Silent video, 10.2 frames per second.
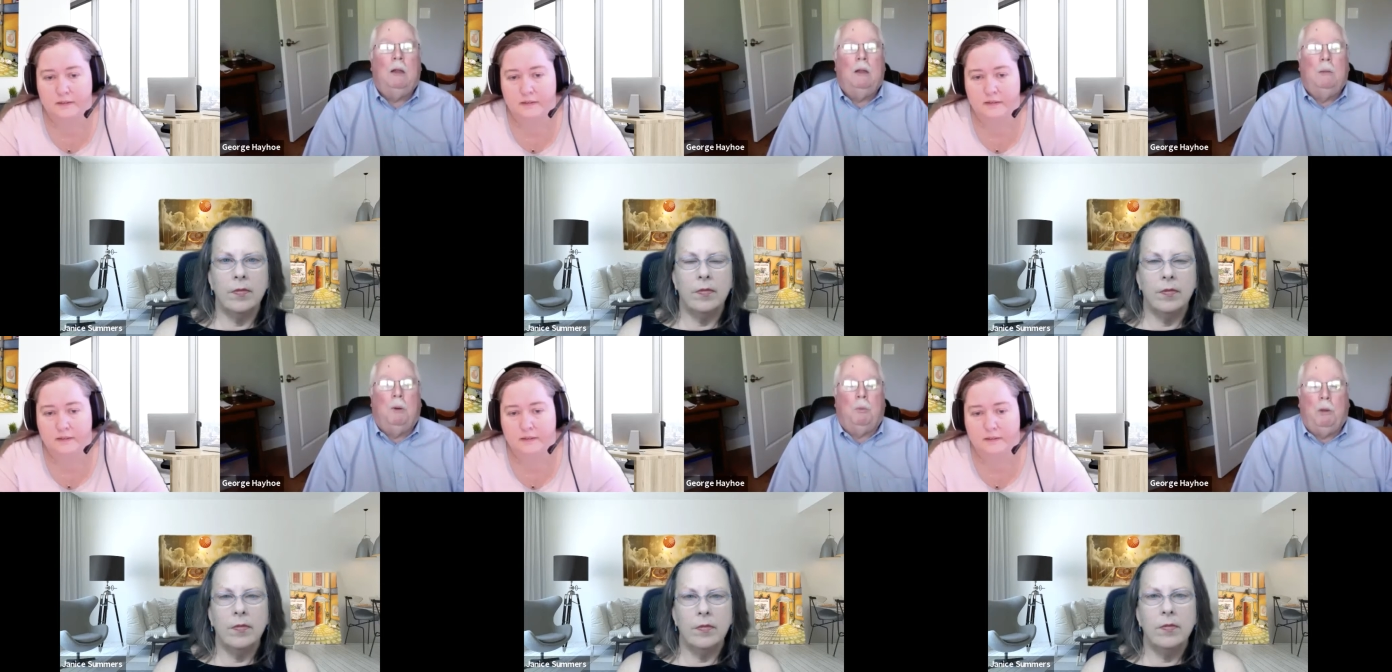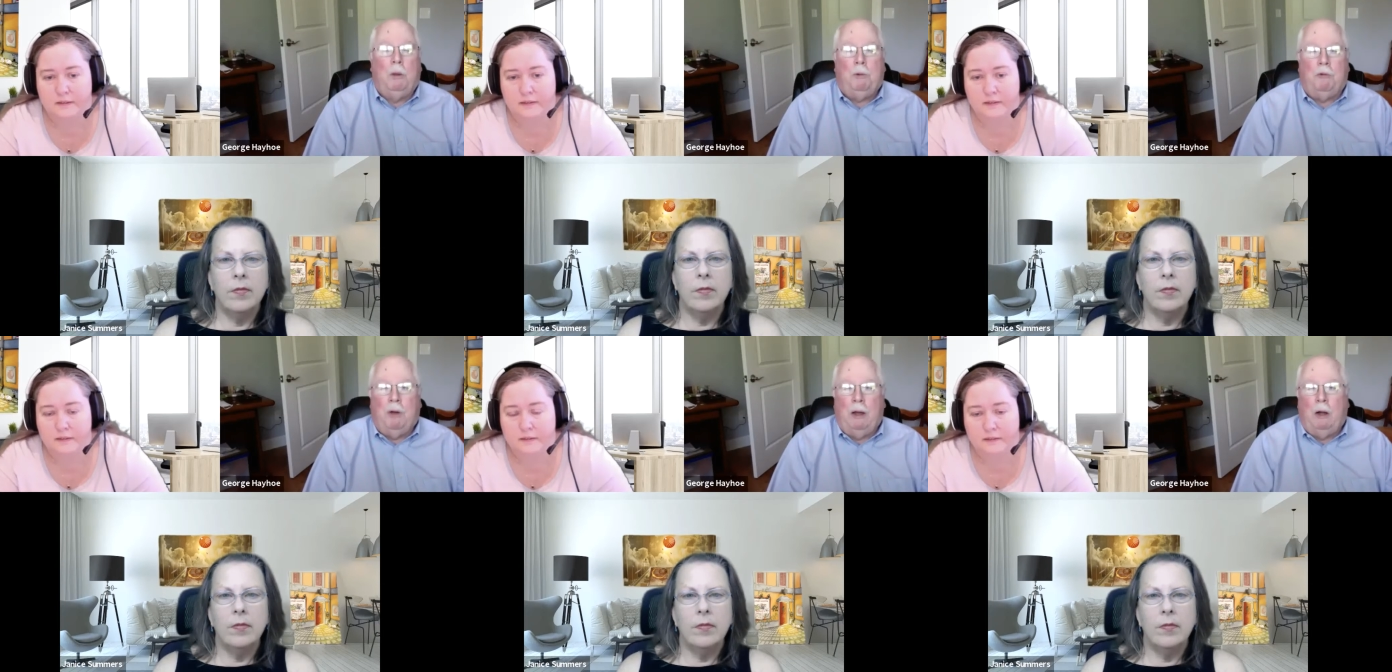Speaker 1: but we
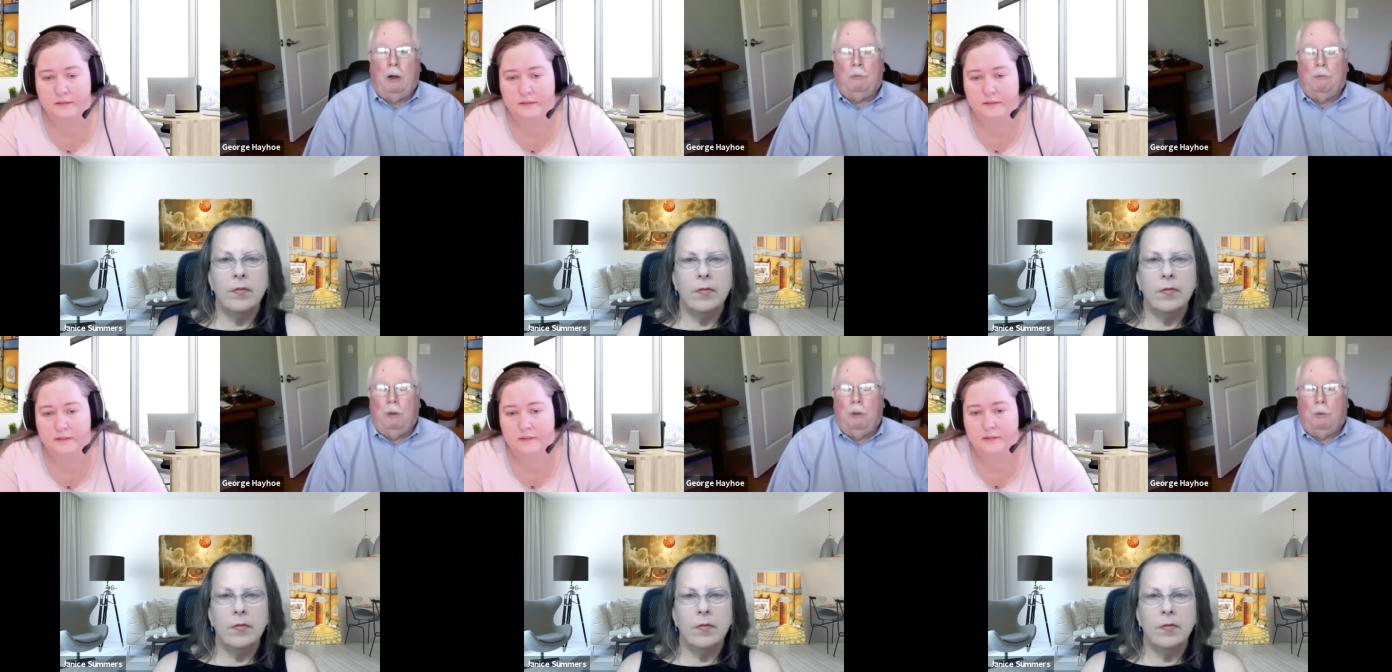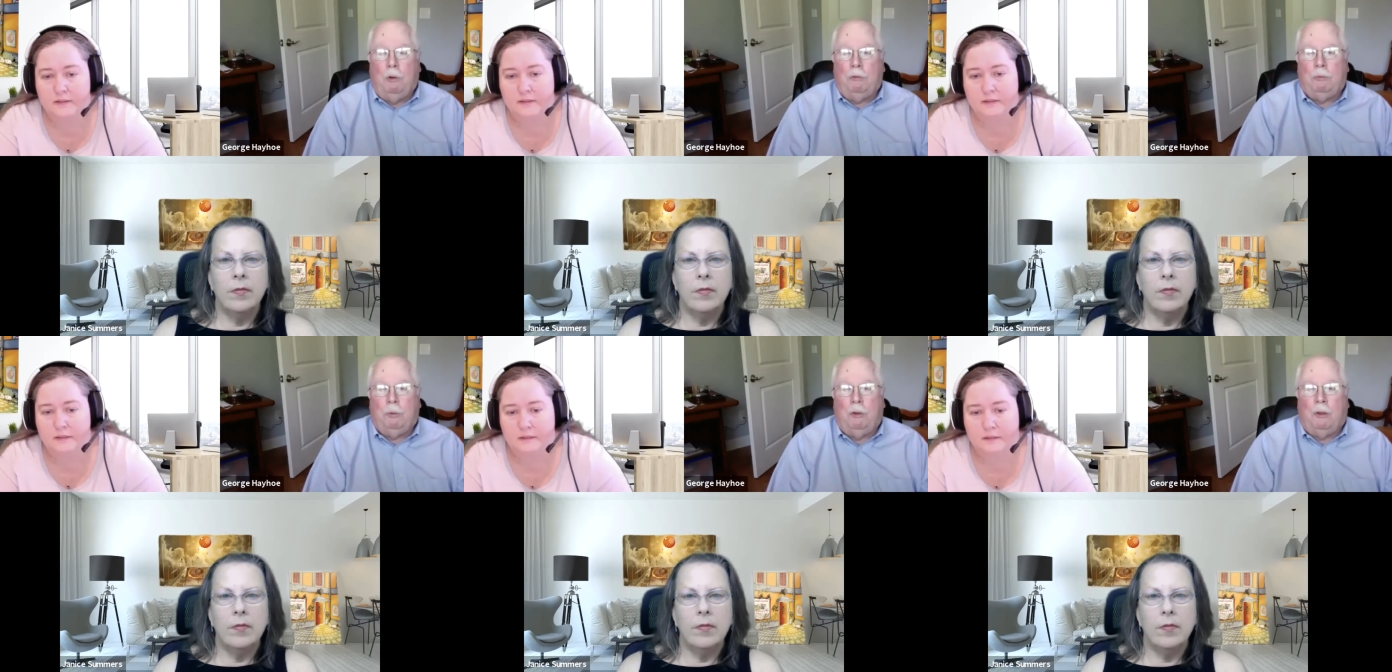provide our reviewers
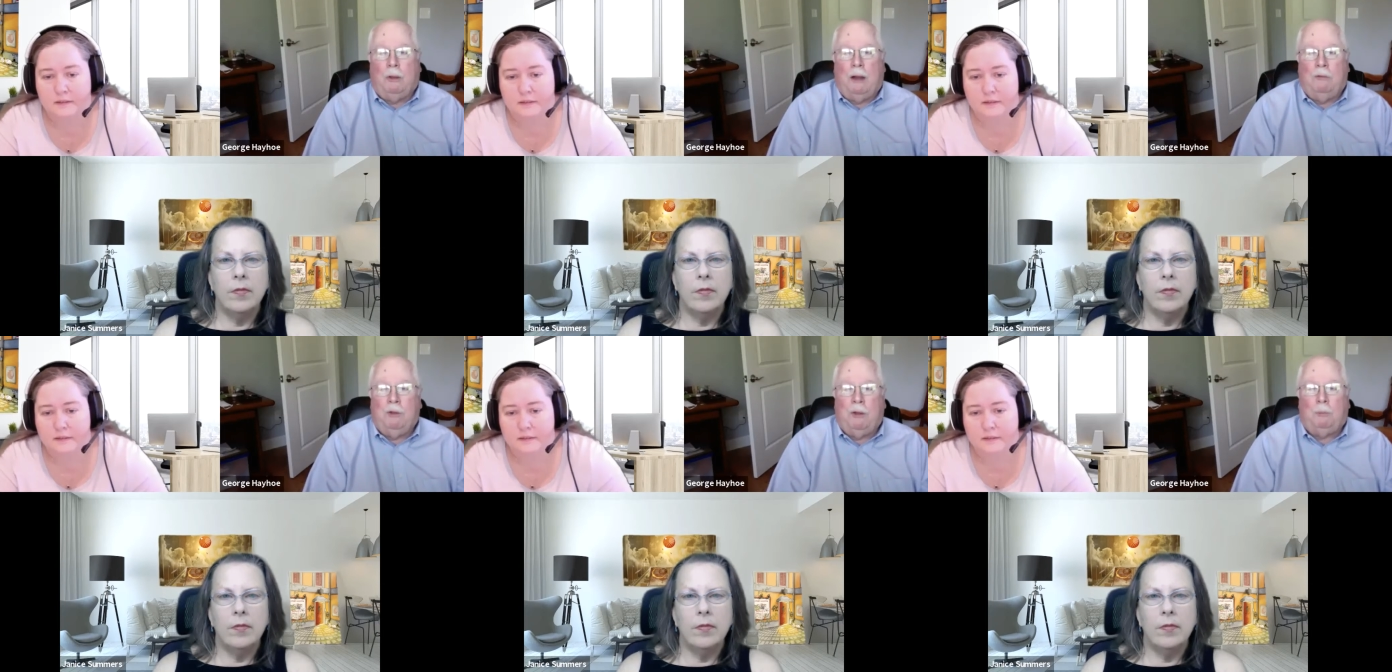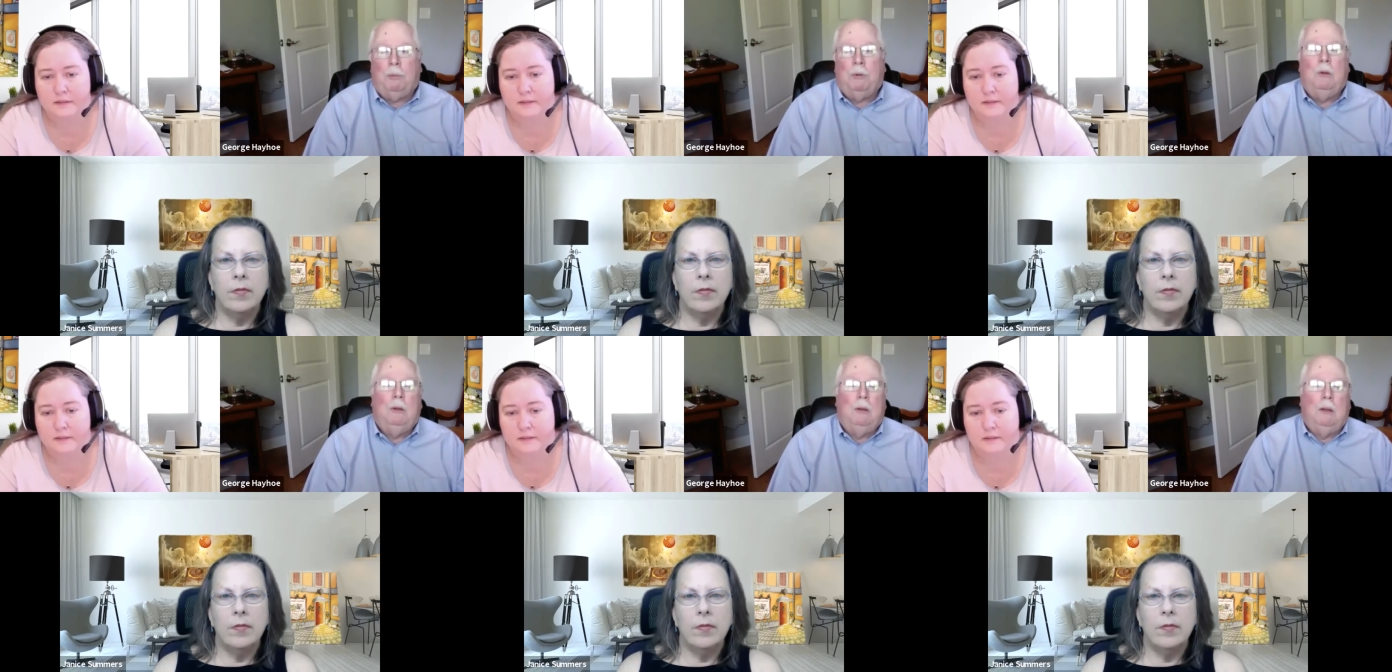with a lot of help
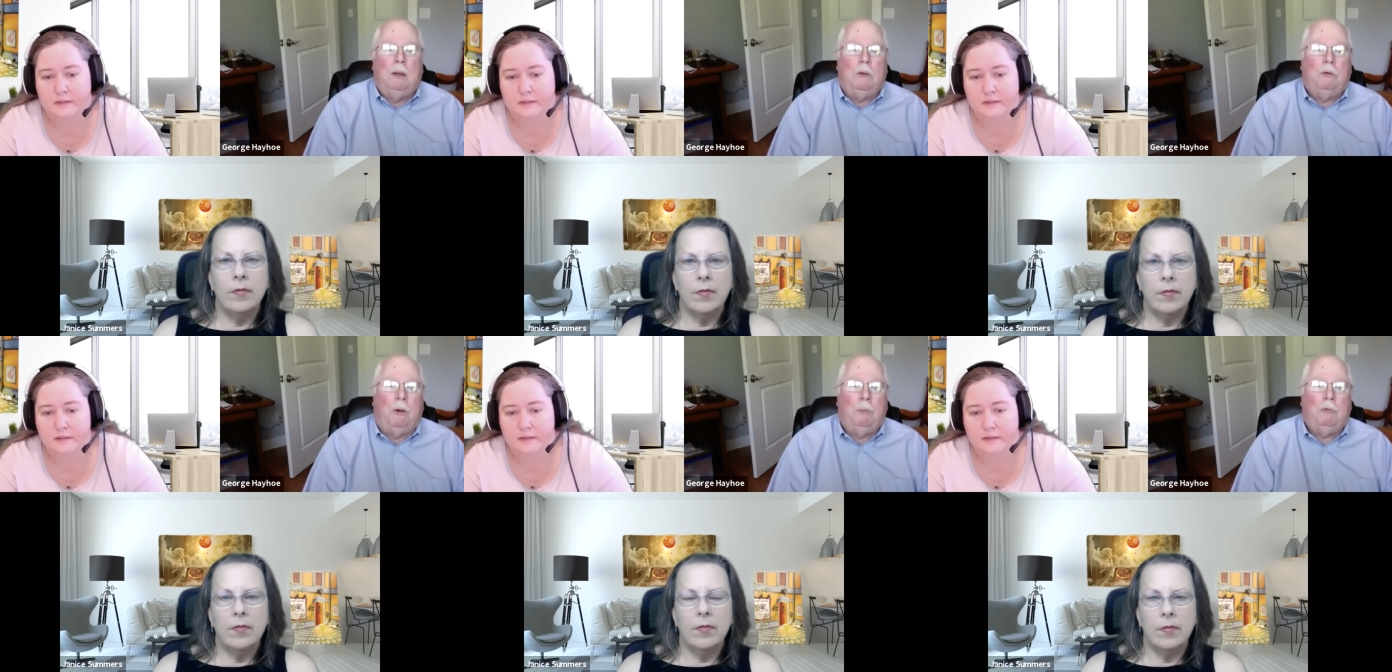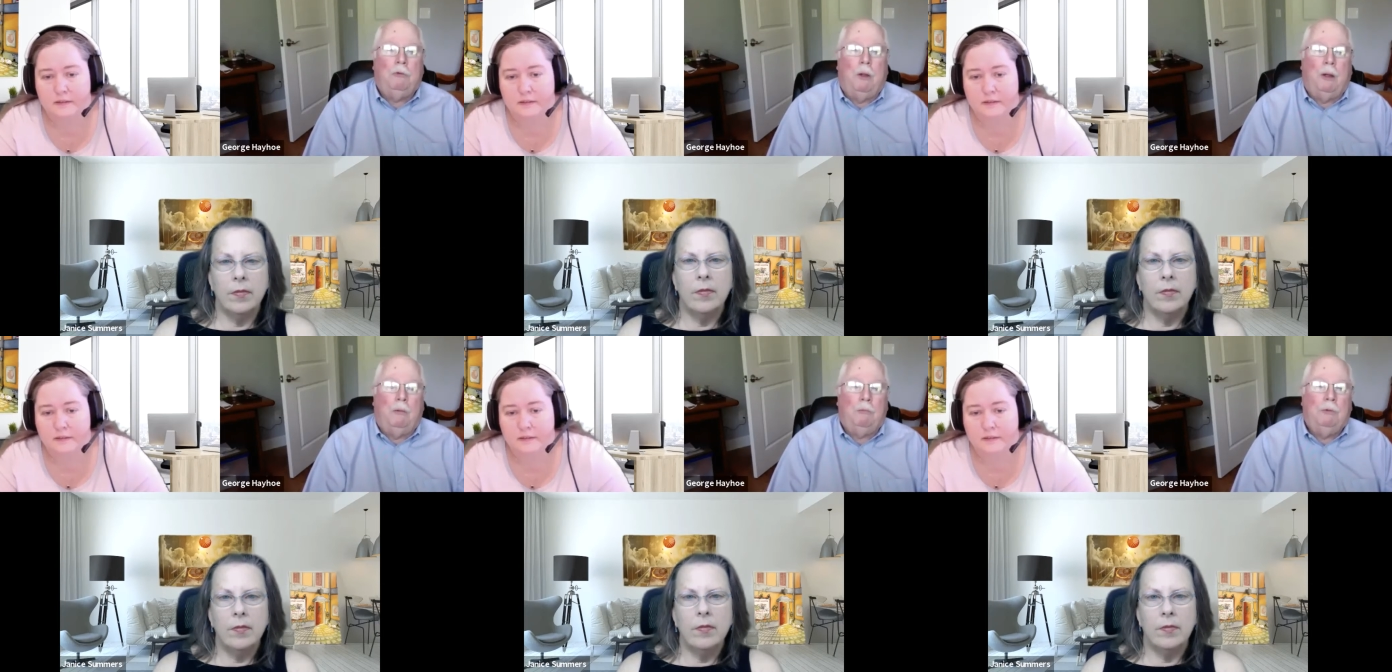in terms
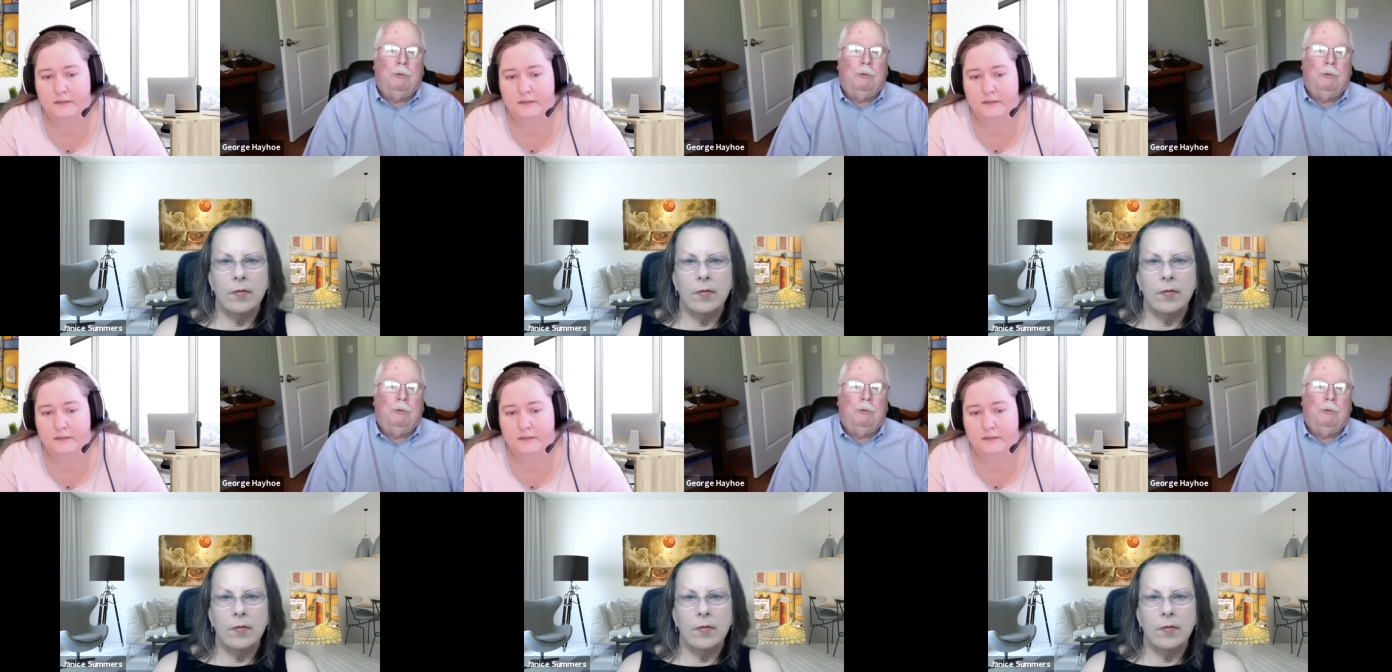of